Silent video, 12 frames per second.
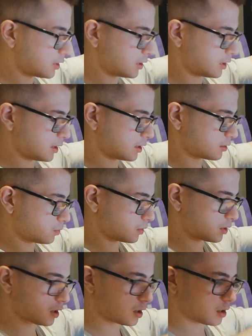And next we
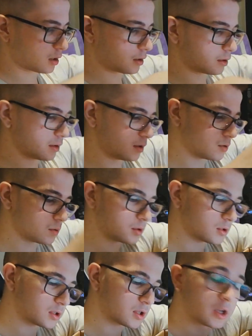got these
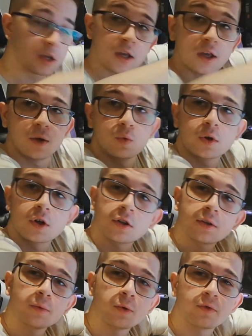ones. We got
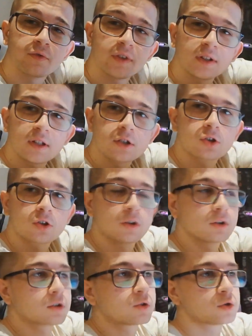them on vintage
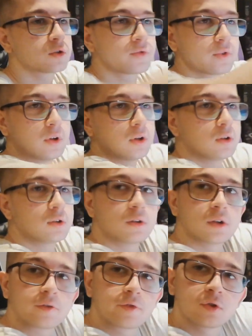color because if
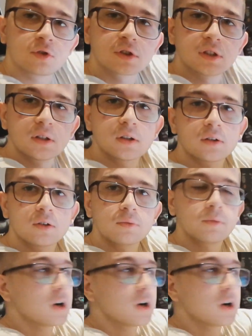you'll see the room